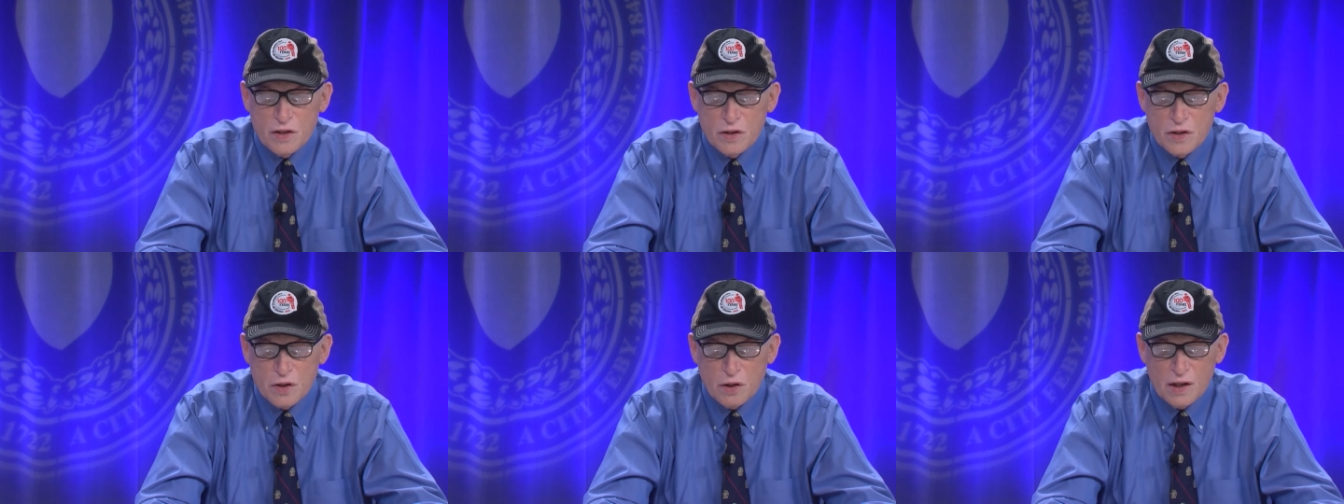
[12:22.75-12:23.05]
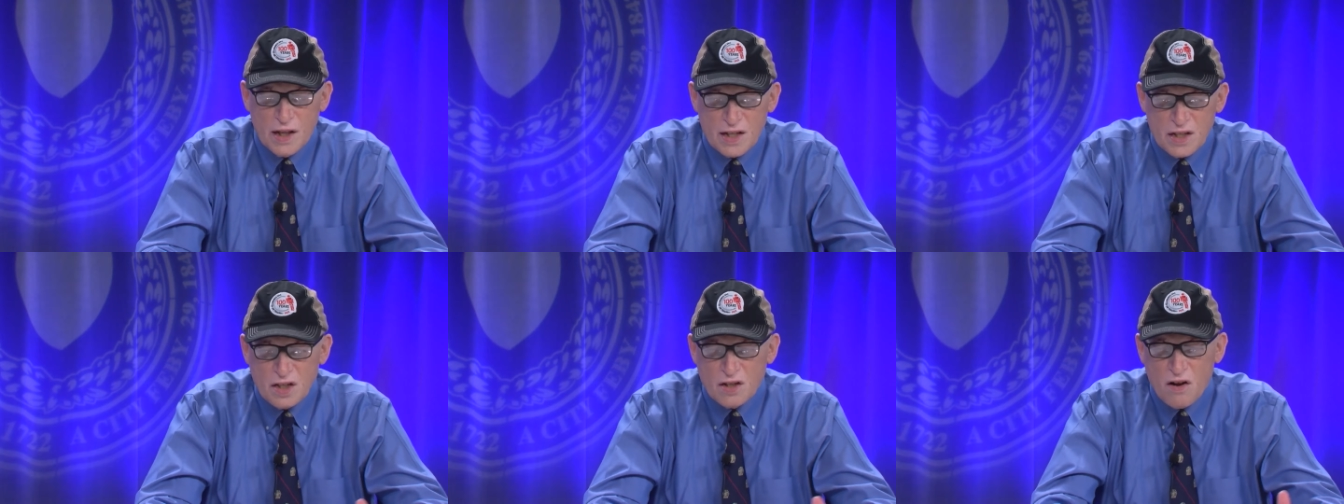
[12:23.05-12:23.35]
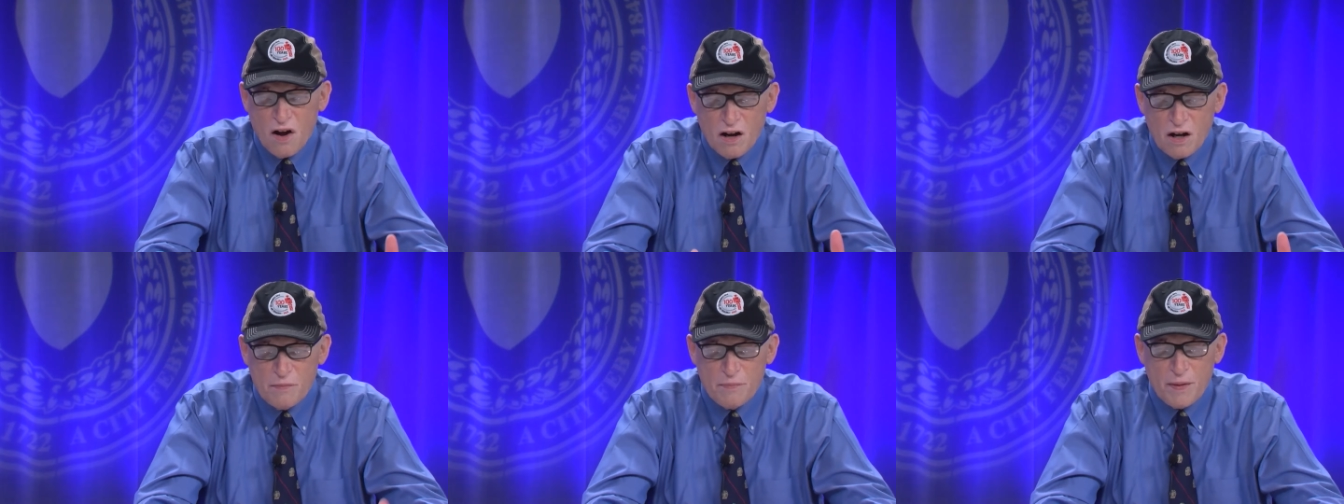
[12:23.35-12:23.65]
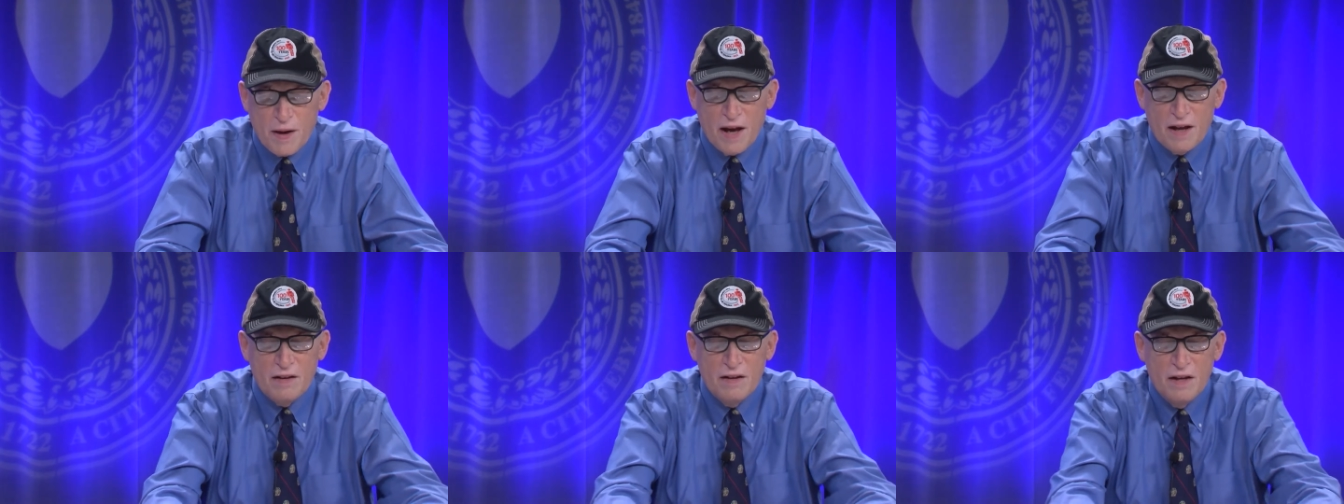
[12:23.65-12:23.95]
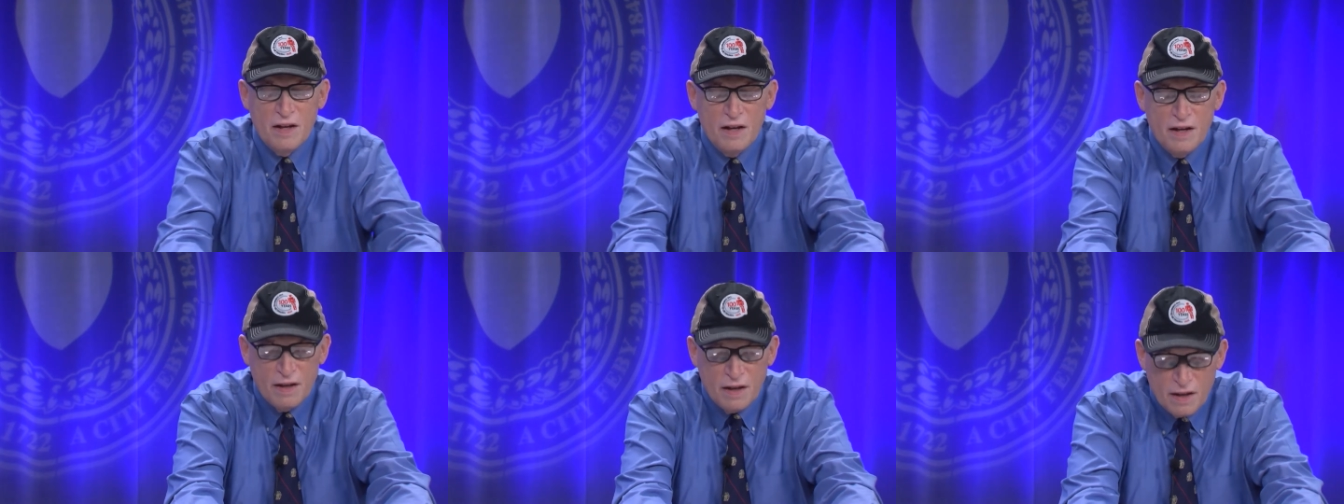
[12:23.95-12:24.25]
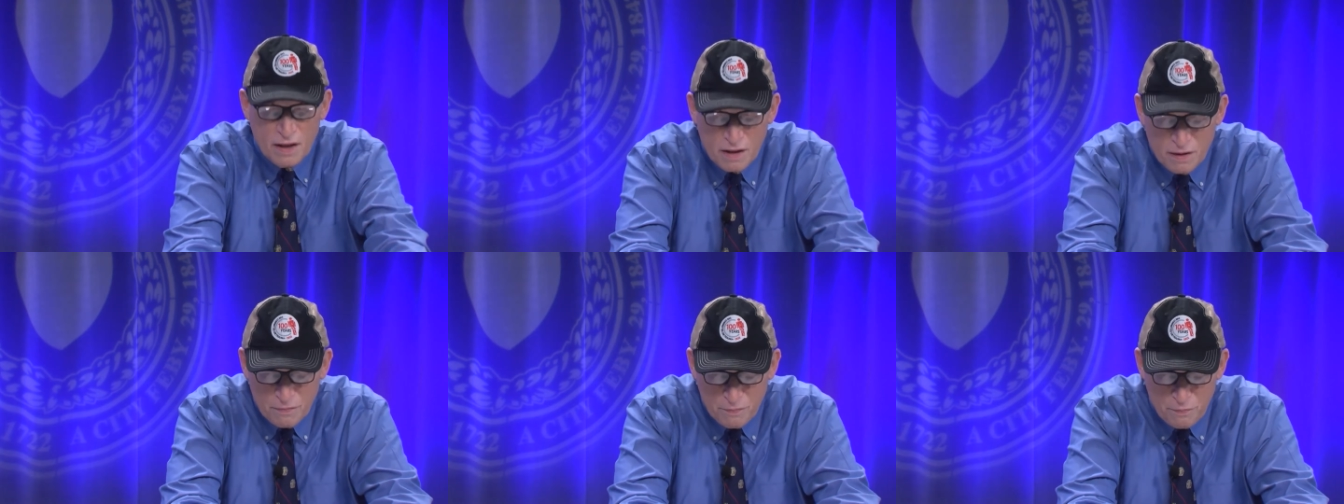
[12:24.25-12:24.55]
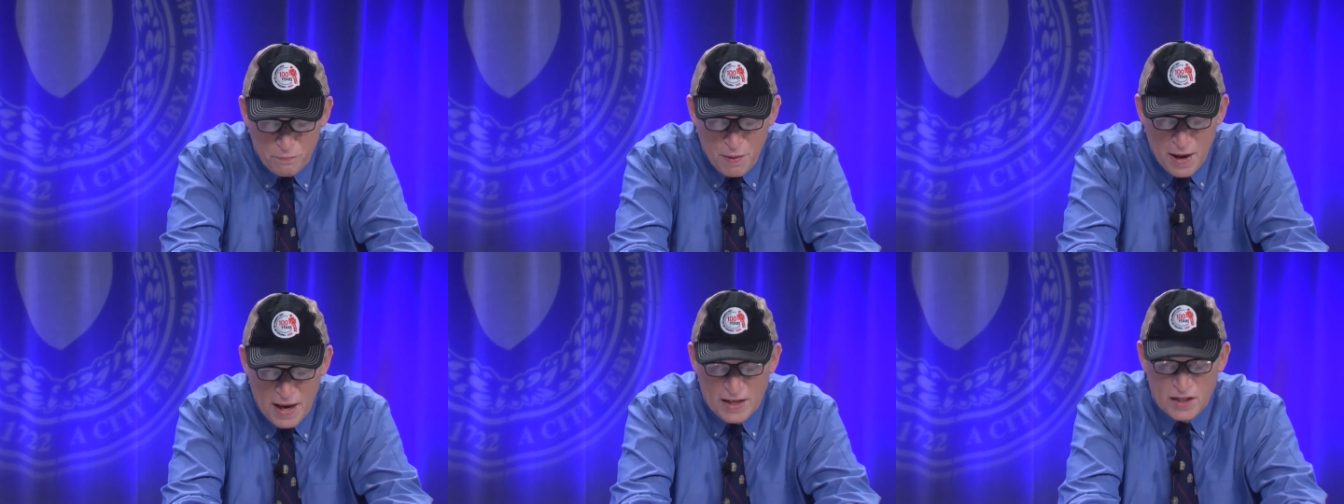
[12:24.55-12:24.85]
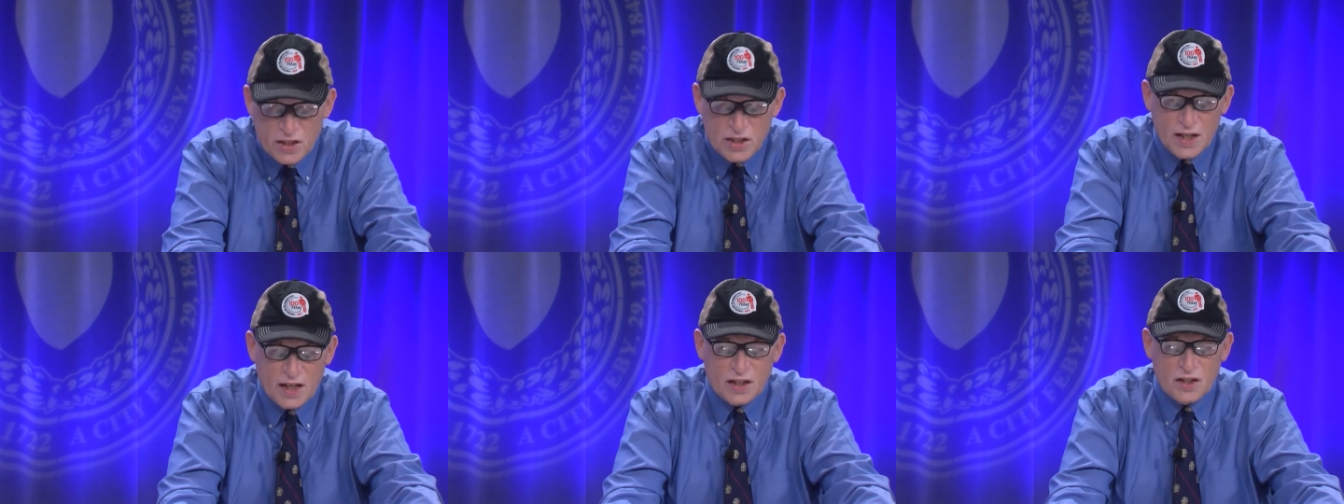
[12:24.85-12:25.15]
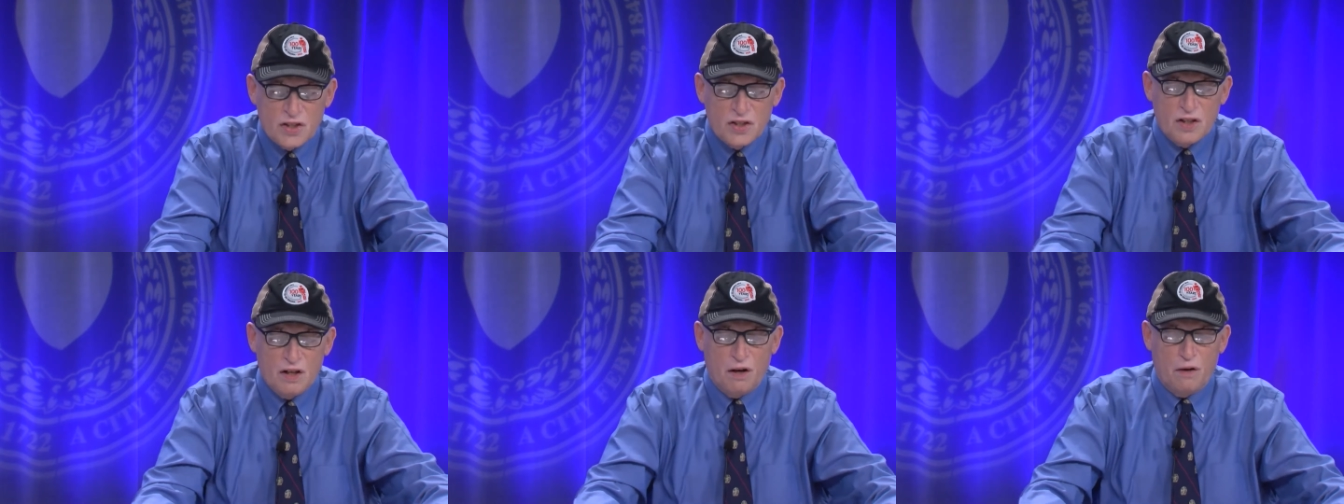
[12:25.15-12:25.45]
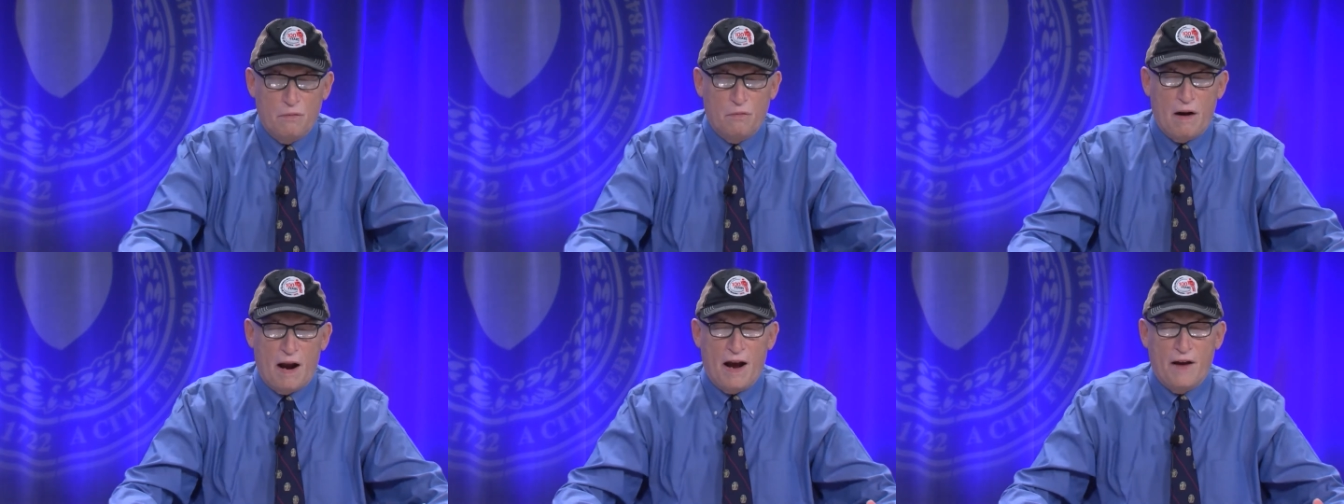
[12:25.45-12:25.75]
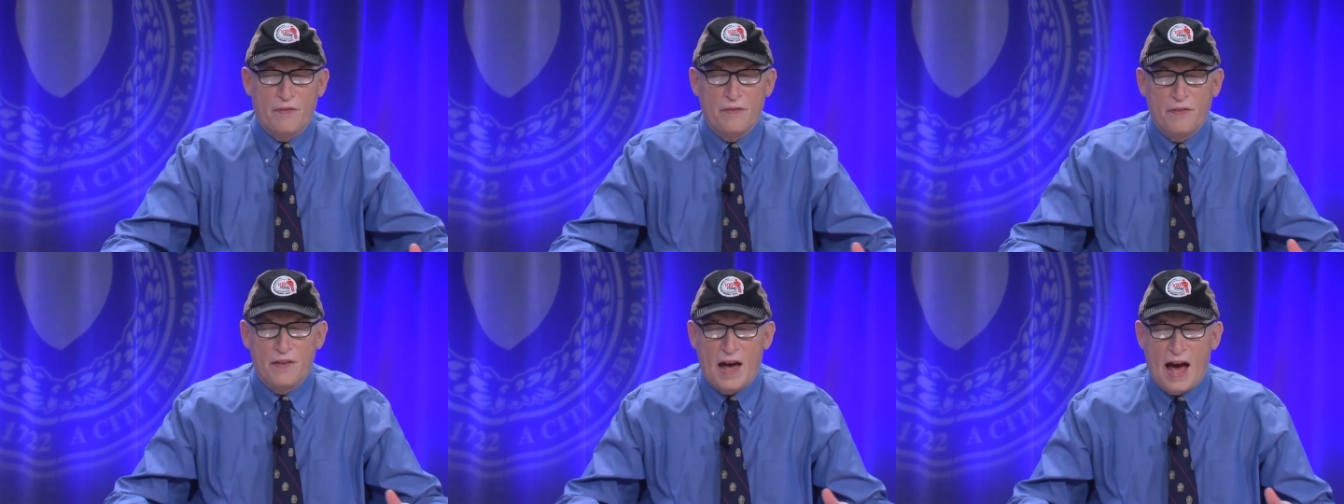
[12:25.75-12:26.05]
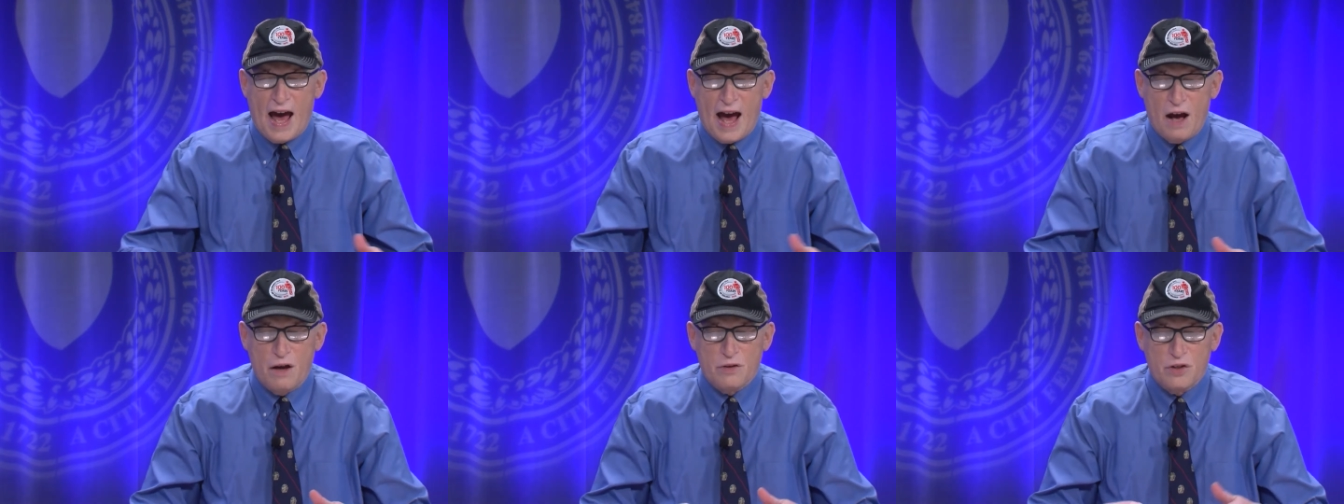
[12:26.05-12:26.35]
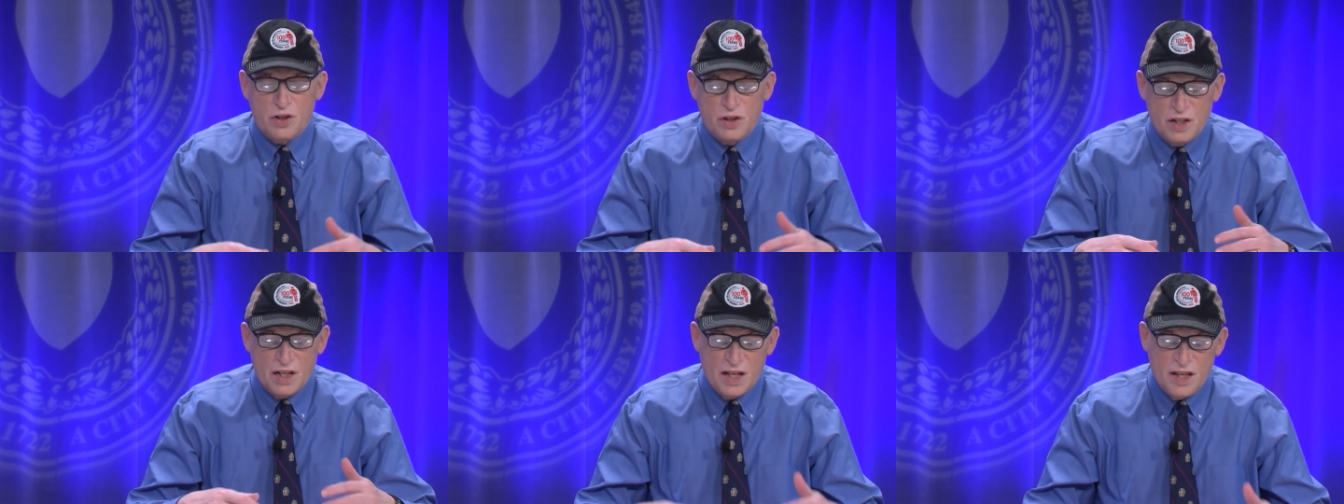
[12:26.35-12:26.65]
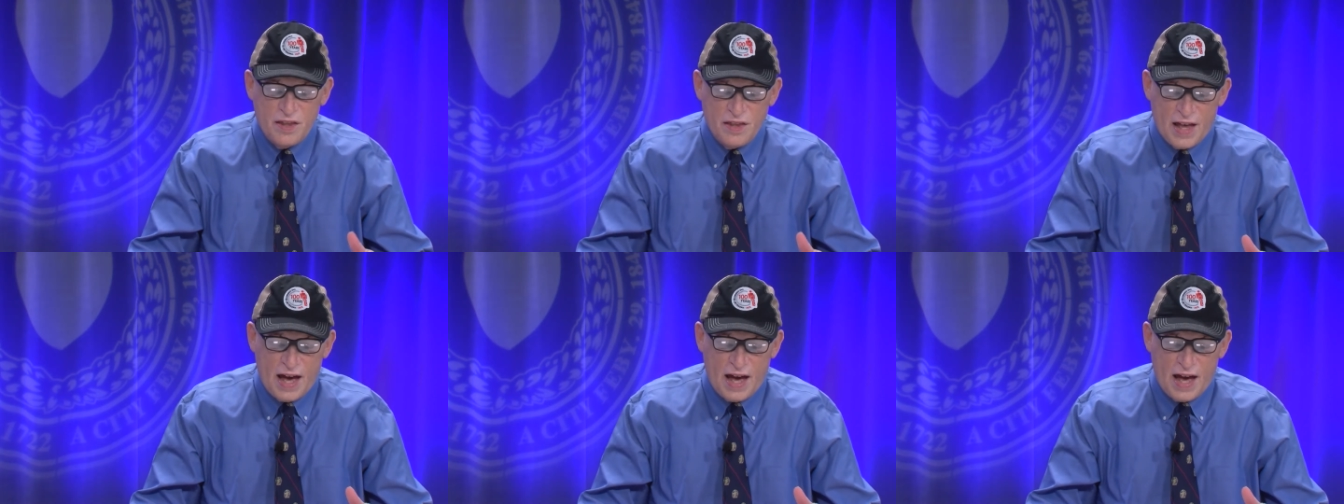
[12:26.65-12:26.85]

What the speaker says: So let's talk about basics around the house and in the